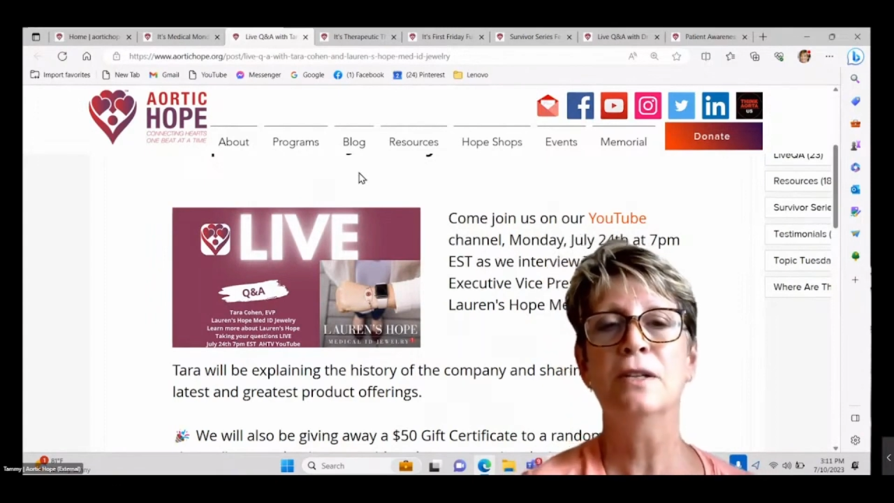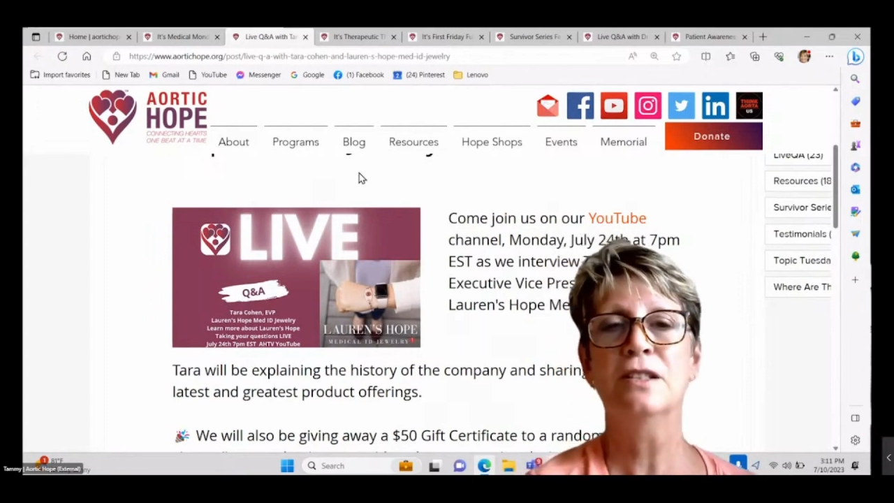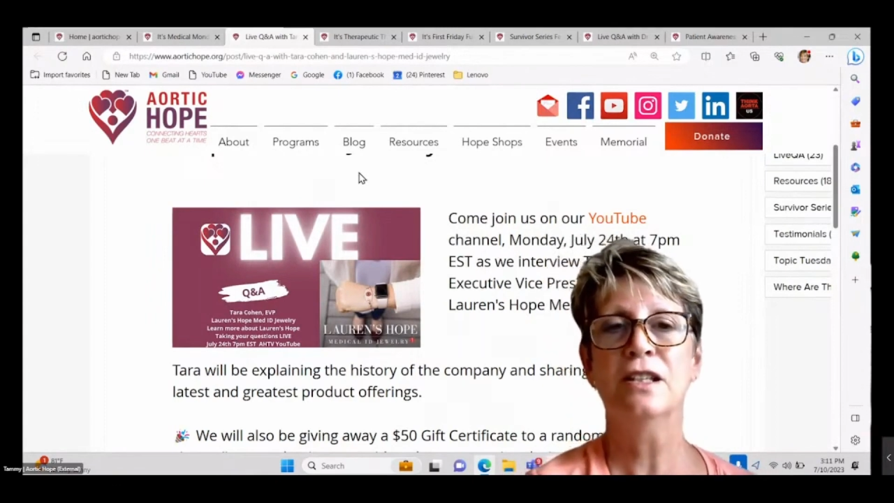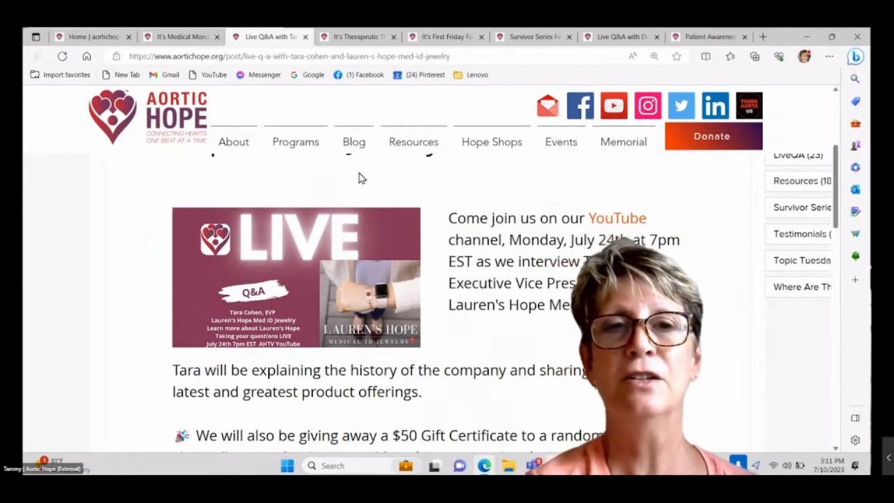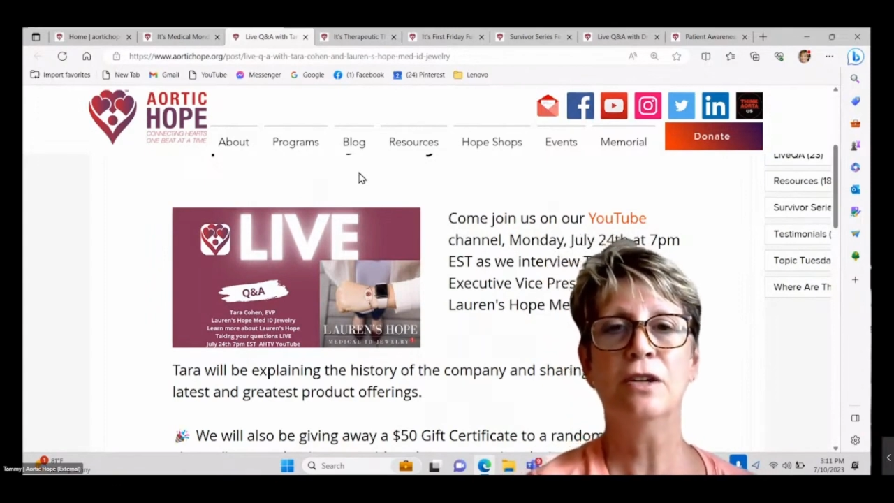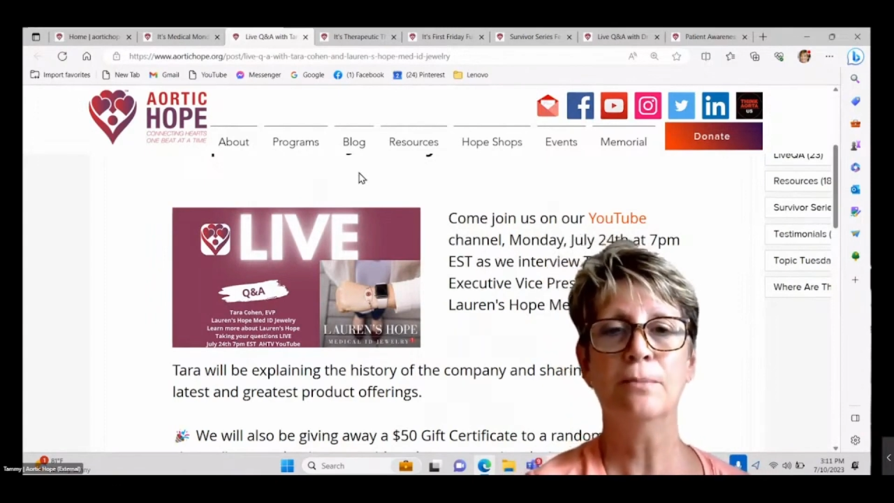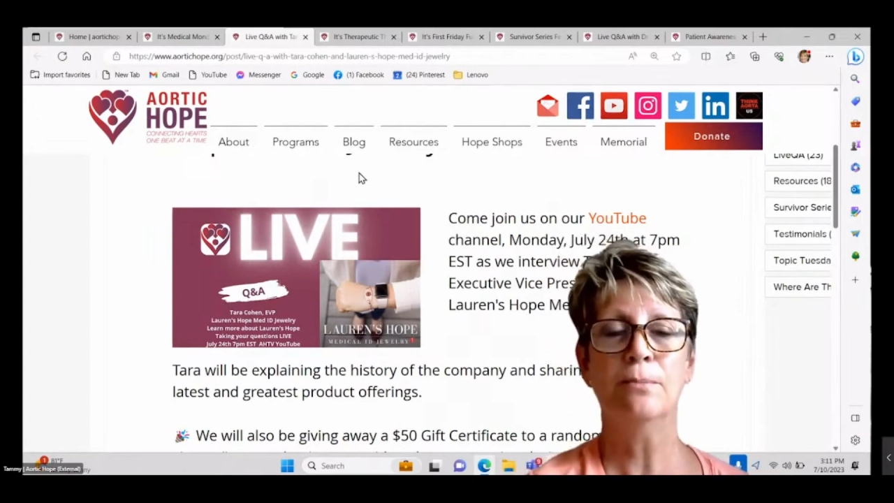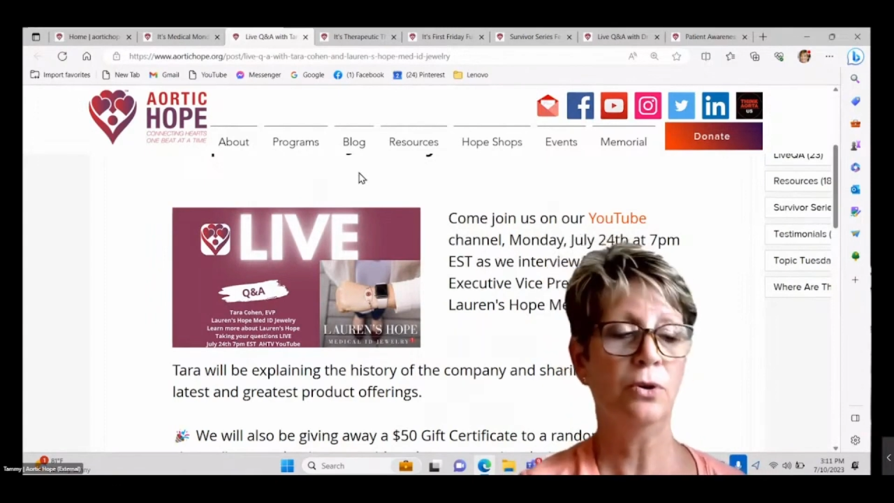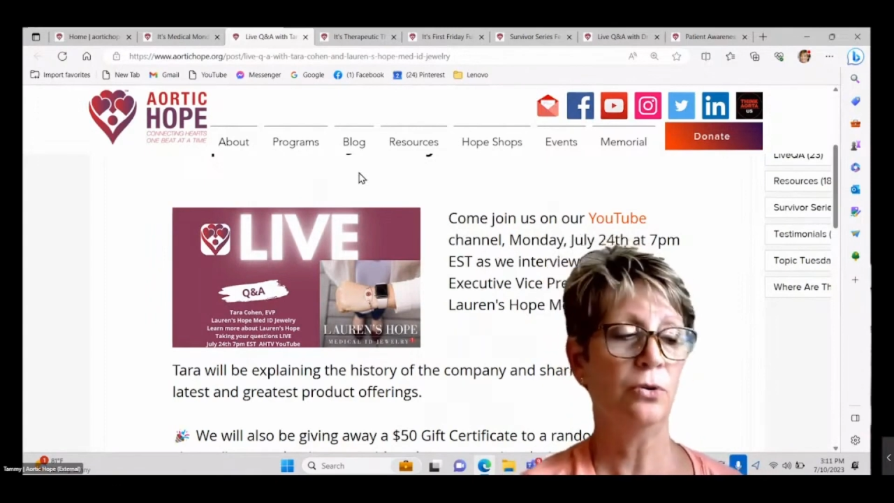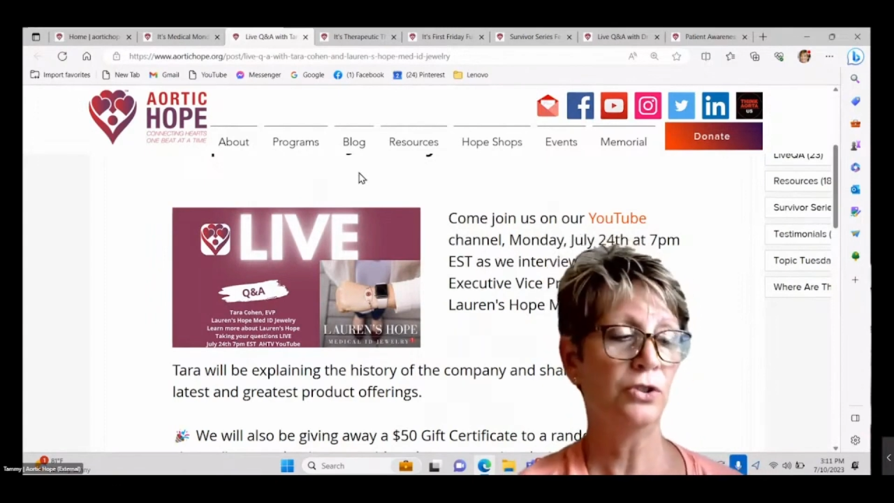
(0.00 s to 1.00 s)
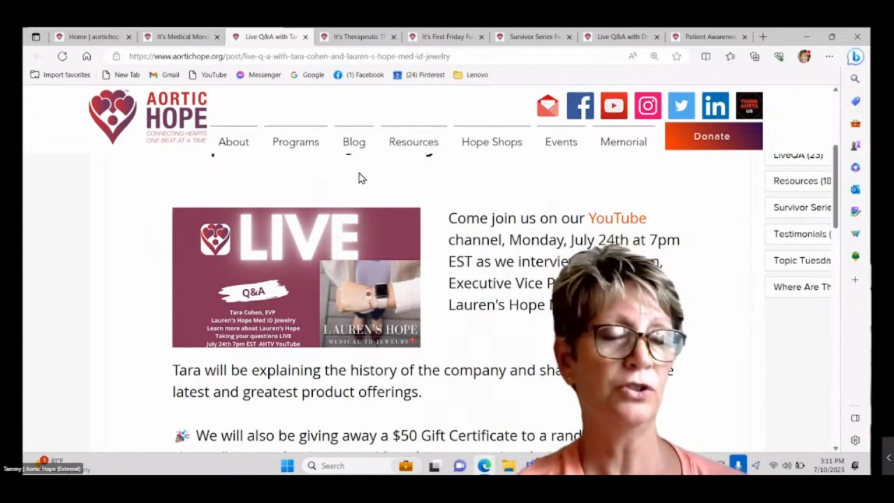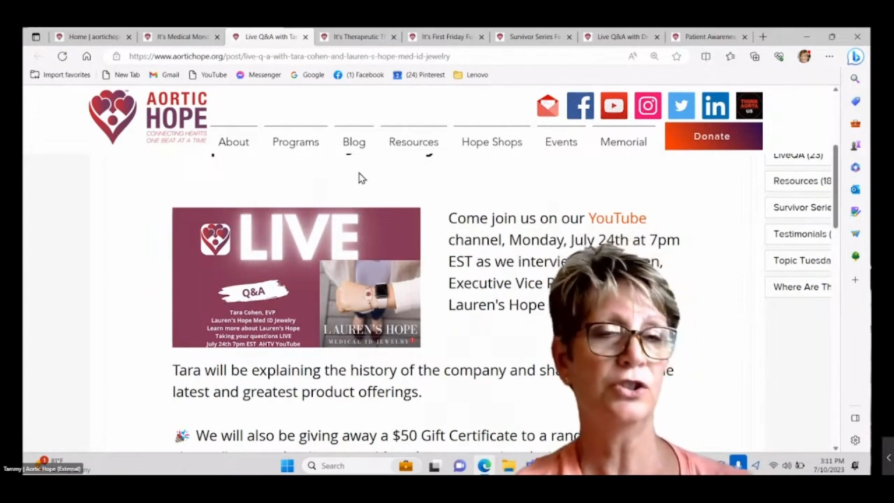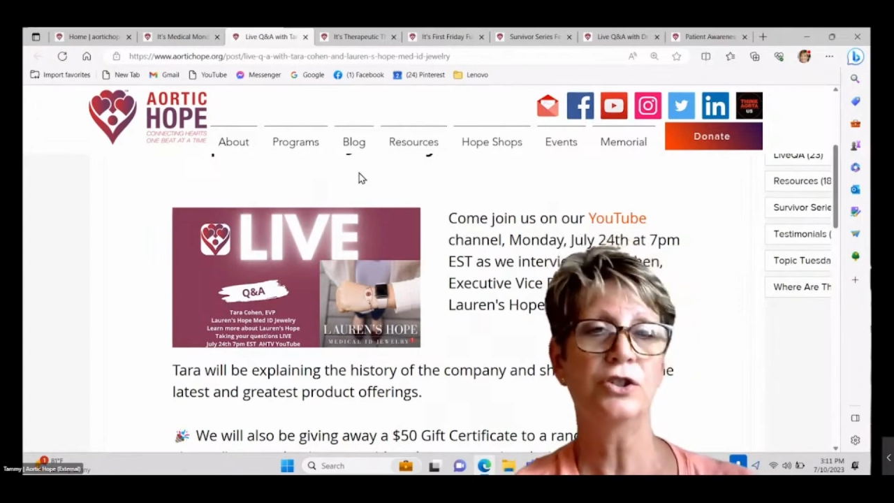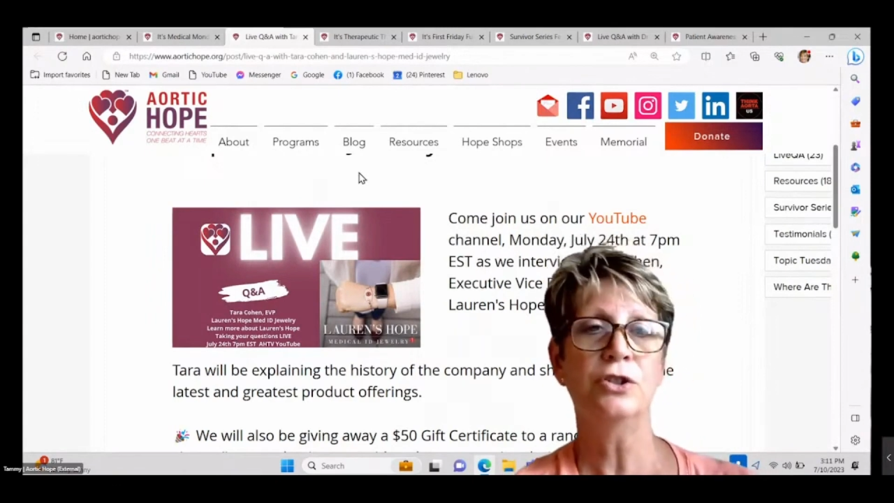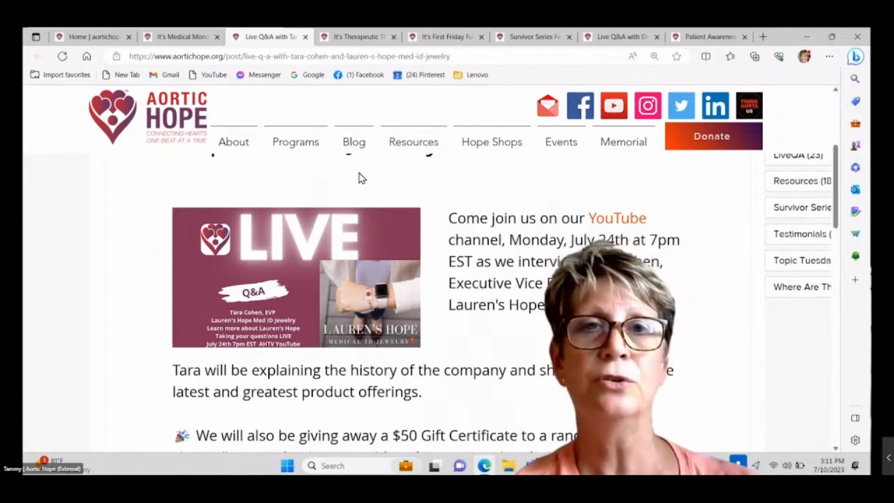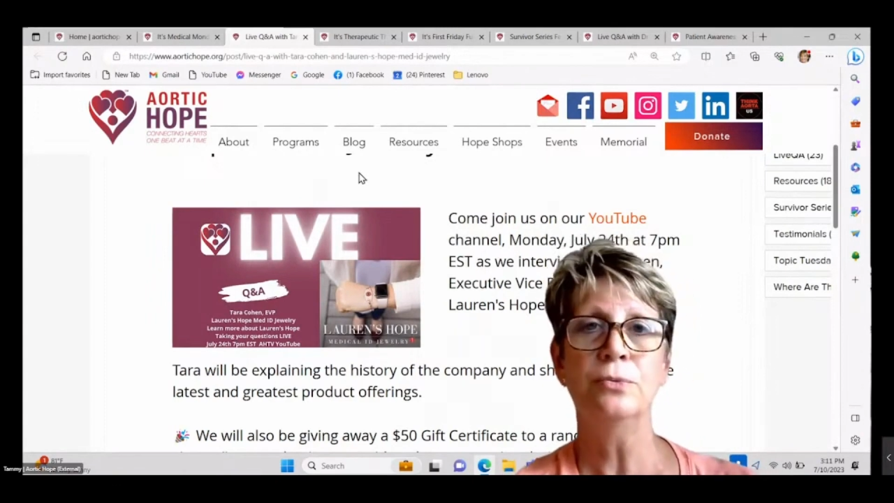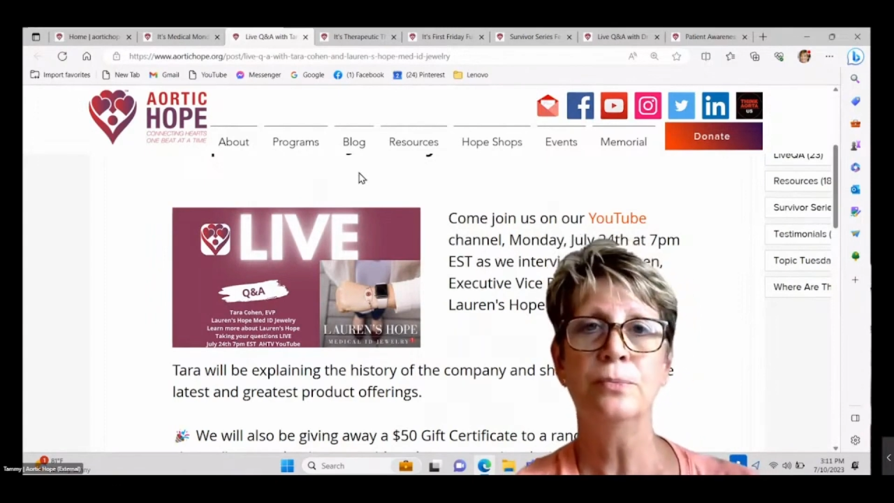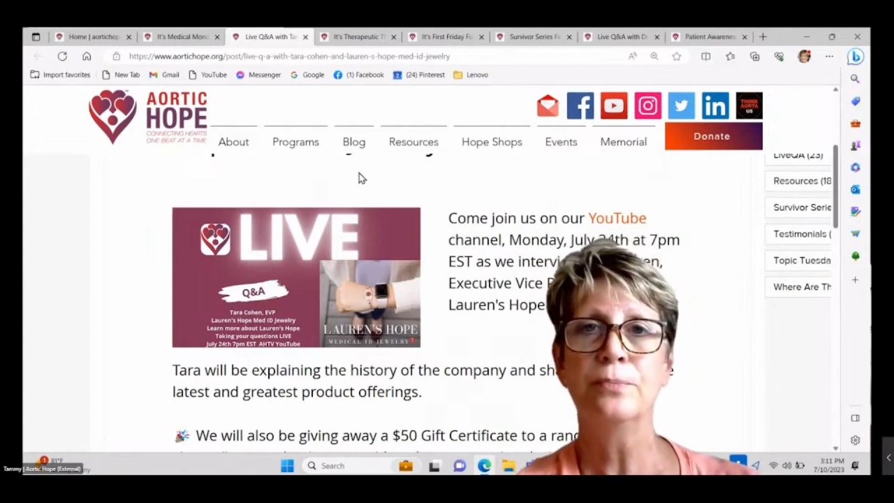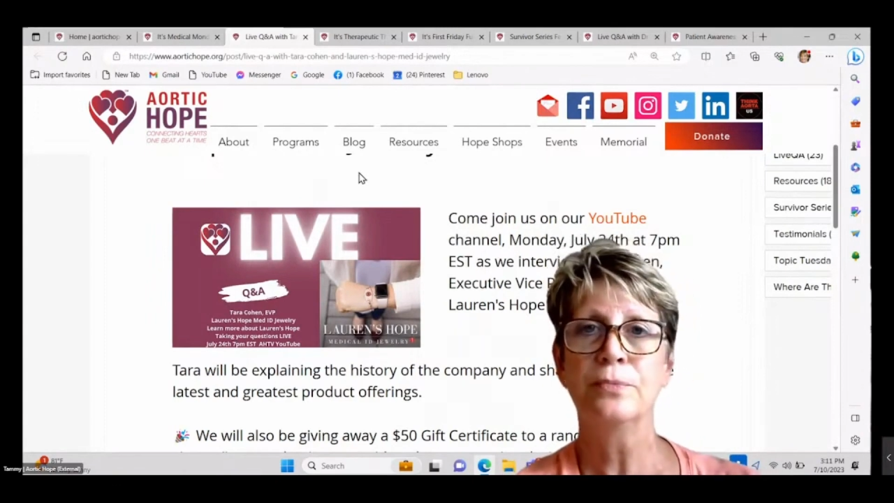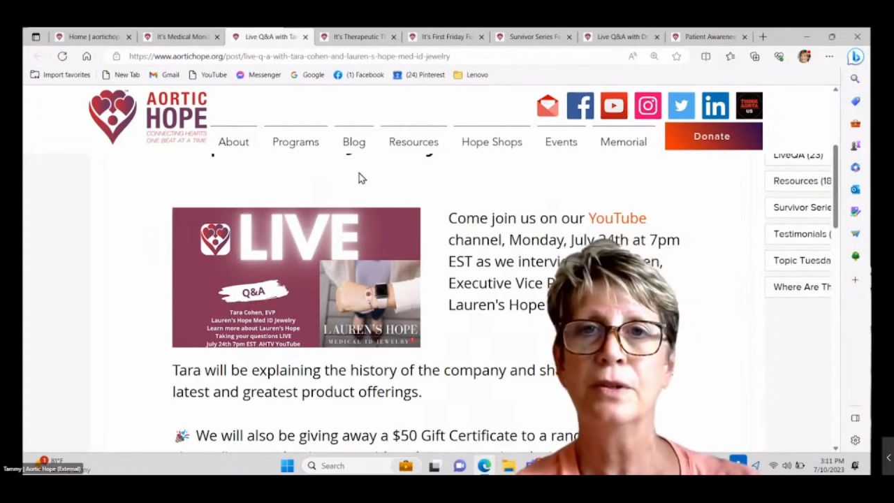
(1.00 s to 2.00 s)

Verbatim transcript: ones that you can put on your shoe,